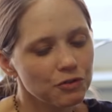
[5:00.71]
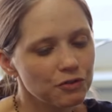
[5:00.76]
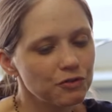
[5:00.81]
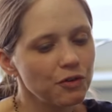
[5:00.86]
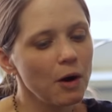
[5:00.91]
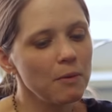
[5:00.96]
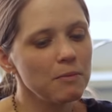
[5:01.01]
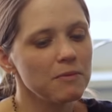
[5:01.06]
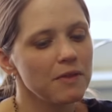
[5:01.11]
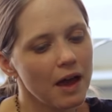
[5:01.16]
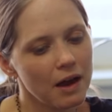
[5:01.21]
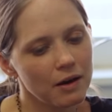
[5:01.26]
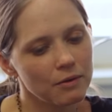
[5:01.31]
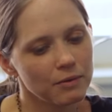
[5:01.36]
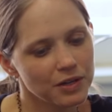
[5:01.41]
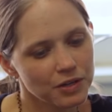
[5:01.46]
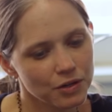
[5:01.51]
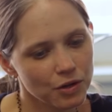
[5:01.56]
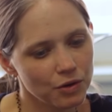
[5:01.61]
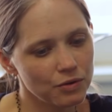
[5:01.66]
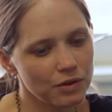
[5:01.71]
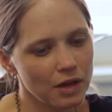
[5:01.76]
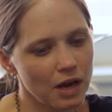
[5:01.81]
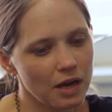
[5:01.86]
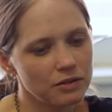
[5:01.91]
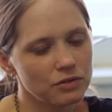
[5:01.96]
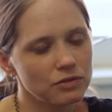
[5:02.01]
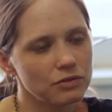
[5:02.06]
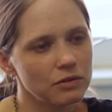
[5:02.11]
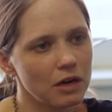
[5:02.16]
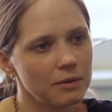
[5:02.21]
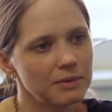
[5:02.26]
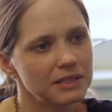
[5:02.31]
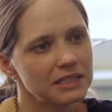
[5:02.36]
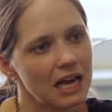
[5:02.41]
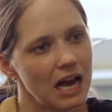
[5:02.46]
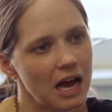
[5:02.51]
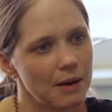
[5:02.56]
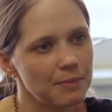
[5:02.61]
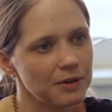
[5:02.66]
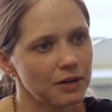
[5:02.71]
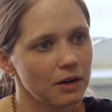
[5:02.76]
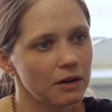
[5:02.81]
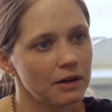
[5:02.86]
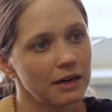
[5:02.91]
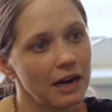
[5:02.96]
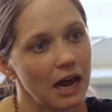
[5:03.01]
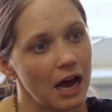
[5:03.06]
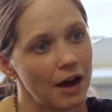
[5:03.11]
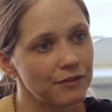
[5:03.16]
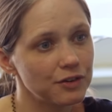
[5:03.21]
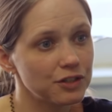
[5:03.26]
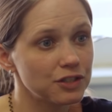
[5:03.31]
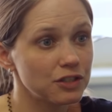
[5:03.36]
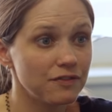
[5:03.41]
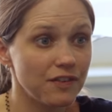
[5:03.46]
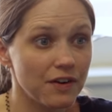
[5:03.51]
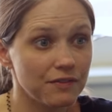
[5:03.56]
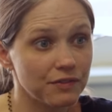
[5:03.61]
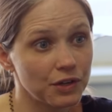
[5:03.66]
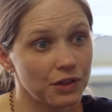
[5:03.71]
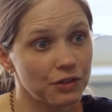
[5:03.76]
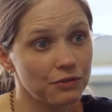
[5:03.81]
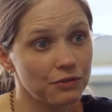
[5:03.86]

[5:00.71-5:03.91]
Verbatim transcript: From that, we know that tsunamis happen on an average of every